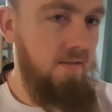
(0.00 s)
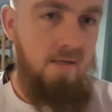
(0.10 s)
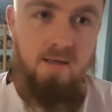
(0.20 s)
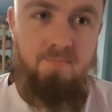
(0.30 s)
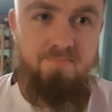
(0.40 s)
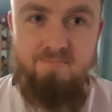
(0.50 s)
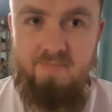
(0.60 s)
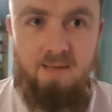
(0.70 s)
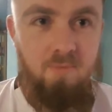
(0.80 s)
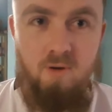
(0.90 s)
it. Um.
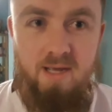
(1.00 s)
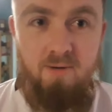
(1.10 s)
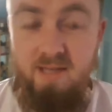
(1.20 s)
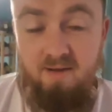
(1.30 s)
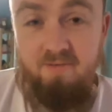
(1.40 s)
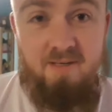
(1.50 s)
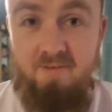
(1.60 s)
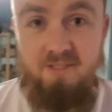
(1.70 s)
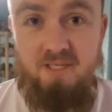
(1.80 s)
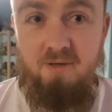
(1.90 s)
I'm away, I don't care, give
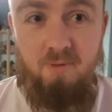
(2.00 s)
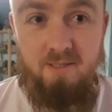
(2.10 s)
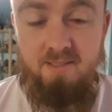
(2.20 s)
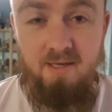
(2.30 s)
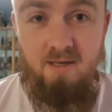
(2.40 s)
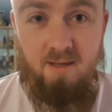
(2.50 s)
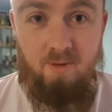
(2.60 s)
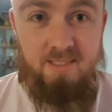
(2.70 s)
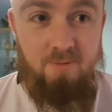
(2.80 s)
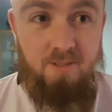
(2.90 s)
a shit who wins. I
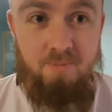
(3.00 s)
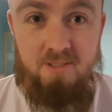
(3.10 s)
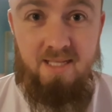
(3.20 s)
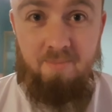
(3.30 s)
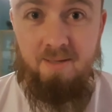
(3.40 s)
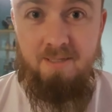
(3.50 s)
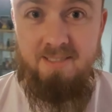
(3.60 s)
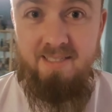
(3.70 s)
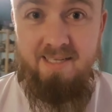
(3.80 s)
want to see what the bus timetable is to